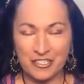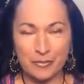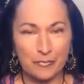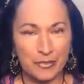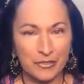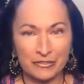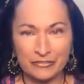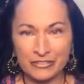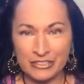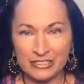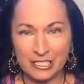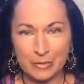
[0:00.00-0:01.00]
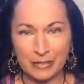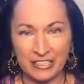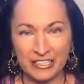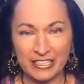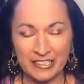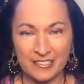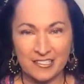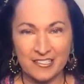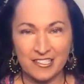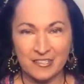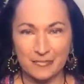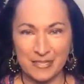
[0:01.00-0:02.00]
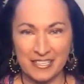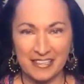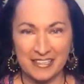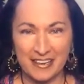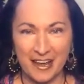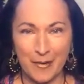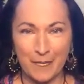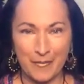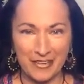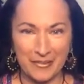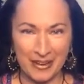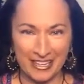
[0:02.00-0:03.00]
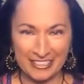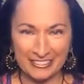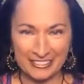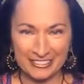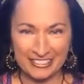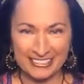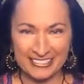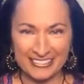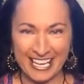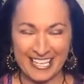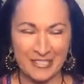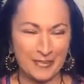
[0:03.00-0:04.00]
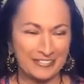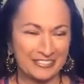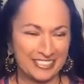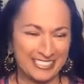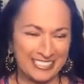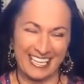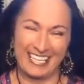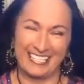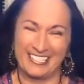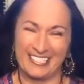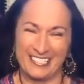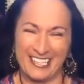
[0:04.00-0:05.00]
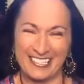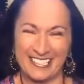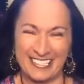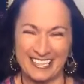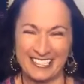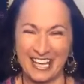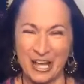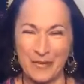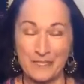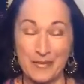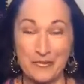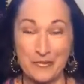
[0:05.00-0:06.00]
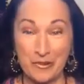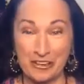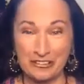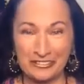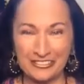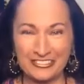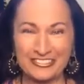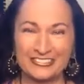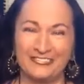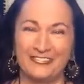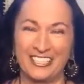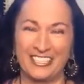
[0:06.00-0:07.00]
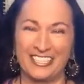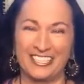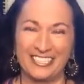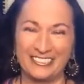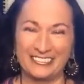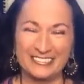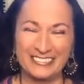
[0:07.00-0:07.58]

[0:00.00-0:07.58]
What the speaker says: a beautiful experience to be a midwife. As my friend yesterday said, a midwoof. Very cute.